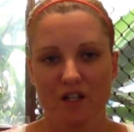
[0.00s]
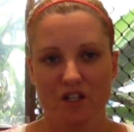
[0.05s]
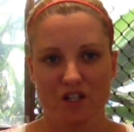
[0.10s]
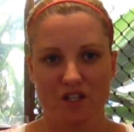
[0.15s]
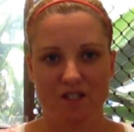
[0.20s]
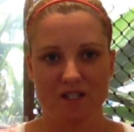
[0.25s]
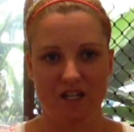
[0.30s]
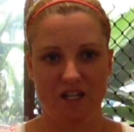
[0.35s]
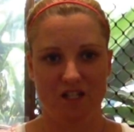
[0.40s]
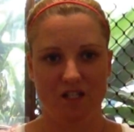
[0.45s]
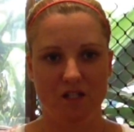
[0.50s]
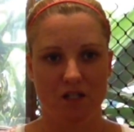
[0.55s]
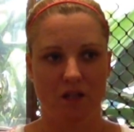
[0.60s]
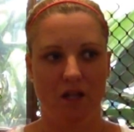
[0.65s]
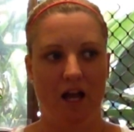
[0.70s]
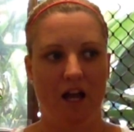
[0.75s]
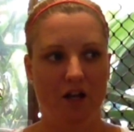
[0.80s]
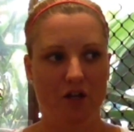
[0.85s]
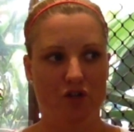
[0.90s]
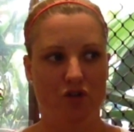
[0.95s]
just needs to
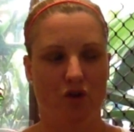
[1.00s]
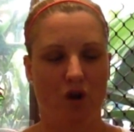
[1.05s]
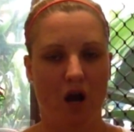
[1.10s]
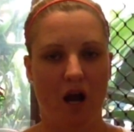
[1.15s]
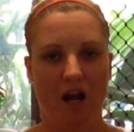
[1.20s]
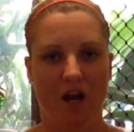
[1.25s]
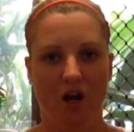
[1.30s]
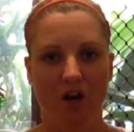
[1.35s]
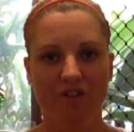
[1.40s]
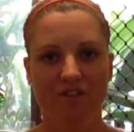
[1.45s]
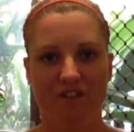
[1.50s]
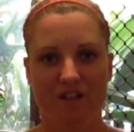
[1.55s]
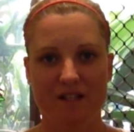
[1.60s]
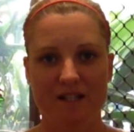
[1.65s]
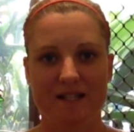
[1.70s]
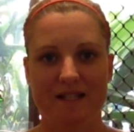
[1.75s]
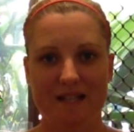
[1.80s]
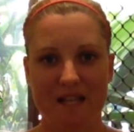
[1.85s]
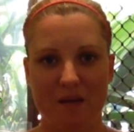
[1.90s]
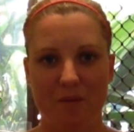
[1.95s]
like dry off and
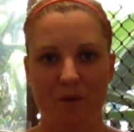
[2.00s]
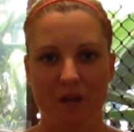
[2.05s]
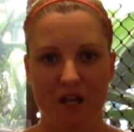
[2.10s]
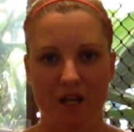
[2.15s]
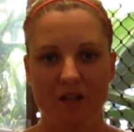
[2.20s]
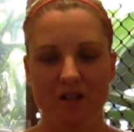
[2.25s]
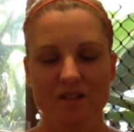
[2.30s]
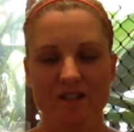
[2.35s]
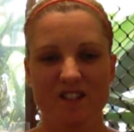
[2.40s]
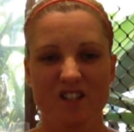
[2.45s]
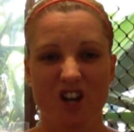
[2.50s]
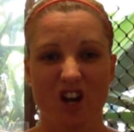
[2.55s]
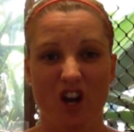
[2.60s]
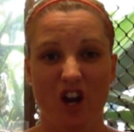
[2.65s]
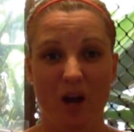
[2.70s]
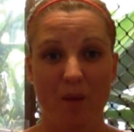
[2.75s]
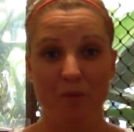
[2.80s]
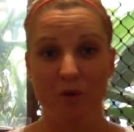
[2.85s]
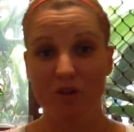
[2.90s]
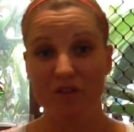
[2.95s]
seep in. So
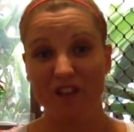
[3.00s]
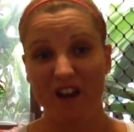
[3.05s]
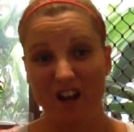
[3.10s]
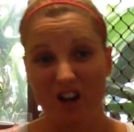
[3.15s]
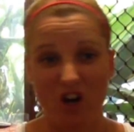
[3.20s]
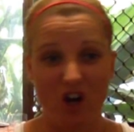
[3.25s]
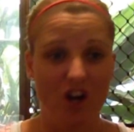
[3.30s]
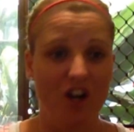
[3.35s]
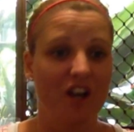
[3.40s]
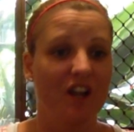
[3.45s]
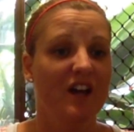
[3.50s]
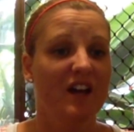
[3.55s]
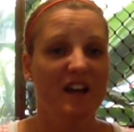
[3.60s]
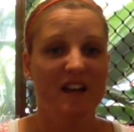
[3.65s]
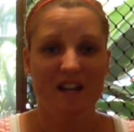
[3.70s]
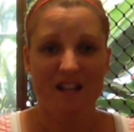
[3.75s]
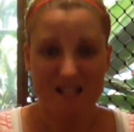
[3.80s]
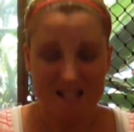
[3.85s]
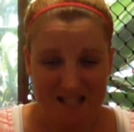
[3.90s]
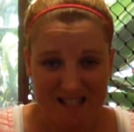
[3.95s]
I put that on
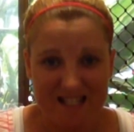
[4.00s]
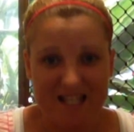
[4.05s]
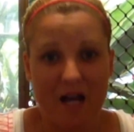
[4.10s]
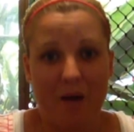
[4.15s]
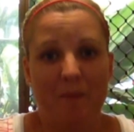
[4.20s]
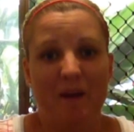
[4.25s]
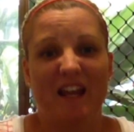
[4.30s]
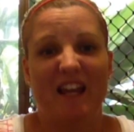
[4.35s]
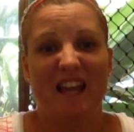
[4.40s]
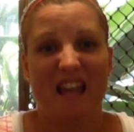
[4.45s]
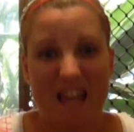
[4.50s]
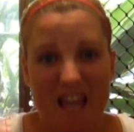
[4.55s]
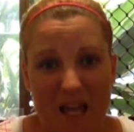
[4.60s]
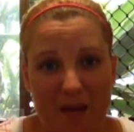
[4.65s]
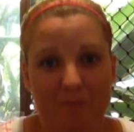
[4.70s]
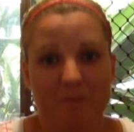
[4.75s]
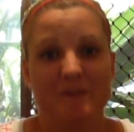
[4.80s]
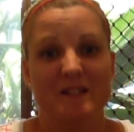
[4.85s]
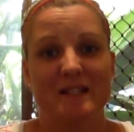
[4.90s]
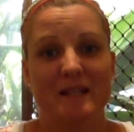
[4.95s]
stomach,
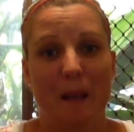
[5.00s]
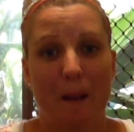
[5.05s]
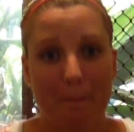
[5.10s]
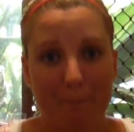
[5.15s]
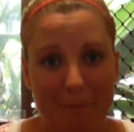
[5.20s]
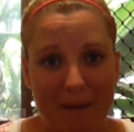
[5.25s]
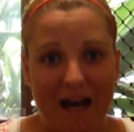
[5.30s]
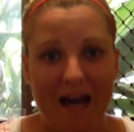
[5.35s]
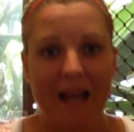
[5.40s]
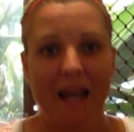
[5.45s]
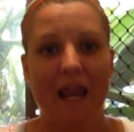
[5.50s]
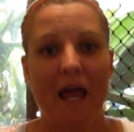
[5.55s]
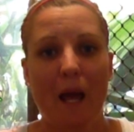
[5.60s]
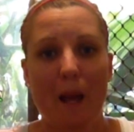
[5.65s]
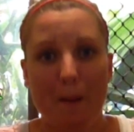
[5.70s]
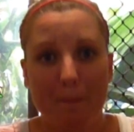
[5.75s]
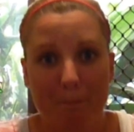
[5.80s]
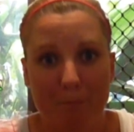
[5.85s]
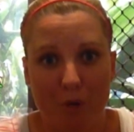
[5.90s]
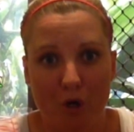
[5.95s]
hips, butt,
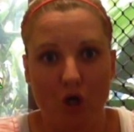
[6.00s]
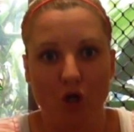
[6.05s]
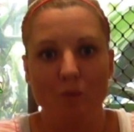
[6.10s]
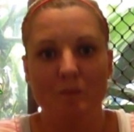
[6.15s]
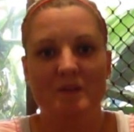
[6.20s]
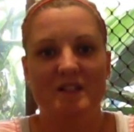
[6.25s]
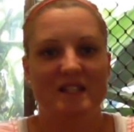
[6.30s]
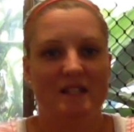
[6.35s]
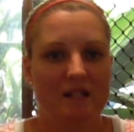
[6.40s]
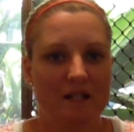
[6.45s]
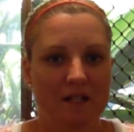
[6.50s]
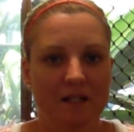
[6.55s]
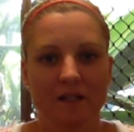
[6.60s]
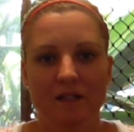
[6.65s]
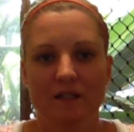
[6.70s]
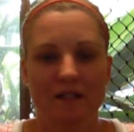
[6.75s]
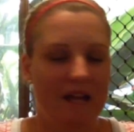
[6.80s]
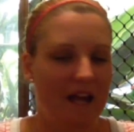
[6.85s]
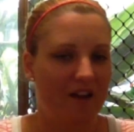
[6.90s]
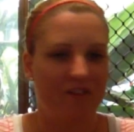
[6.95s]
boobs,
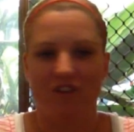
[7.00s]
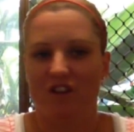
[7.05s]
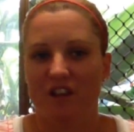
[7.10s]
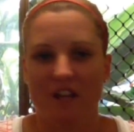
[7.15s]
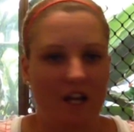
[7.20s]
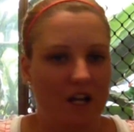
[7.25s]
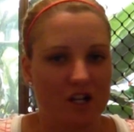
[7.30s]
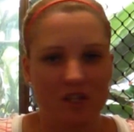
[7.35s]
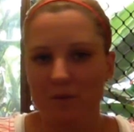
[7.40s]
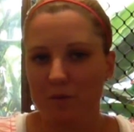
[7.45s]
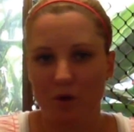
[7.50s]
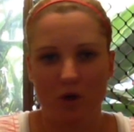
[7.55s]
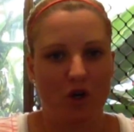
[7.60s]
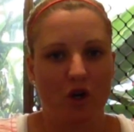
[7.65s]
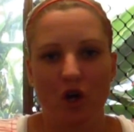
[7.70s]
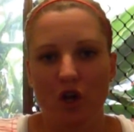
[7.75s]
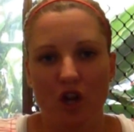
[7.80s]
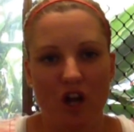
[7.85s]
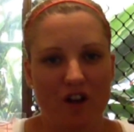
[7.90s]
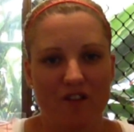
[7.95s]
everything. I just put it
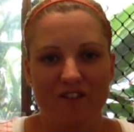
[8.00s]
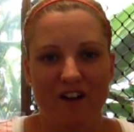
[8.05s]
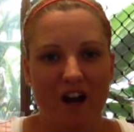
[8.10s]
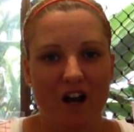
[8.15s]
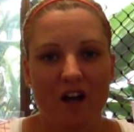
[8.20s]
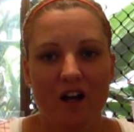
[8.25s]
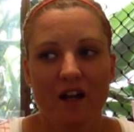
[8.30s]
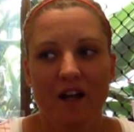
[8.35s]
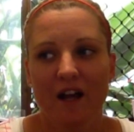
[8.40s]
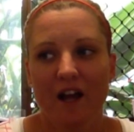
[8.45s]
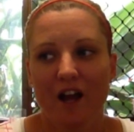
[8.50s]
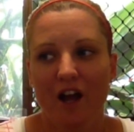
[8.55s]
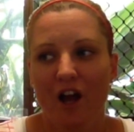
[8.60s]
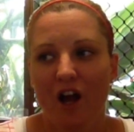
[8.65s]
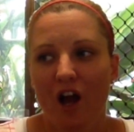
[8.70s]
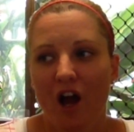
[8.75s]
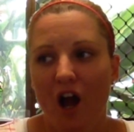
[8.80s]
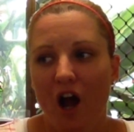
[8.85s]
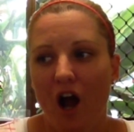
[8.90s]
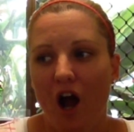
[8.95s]
all over.
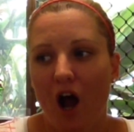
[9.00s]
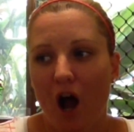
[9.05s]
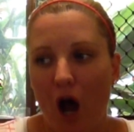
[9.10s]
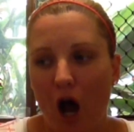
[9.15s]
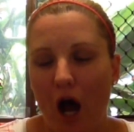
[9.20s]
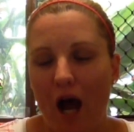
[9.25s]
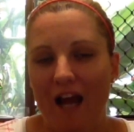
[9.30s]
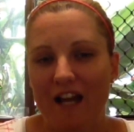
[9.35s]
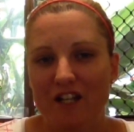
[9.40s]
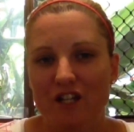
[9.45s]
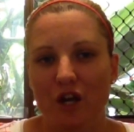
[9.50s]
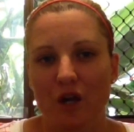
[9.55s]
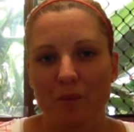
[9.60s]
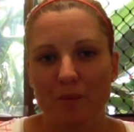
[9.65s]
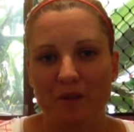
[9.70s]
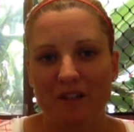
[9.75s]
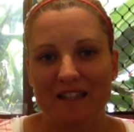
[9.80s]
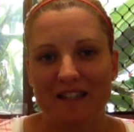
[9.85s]
I don't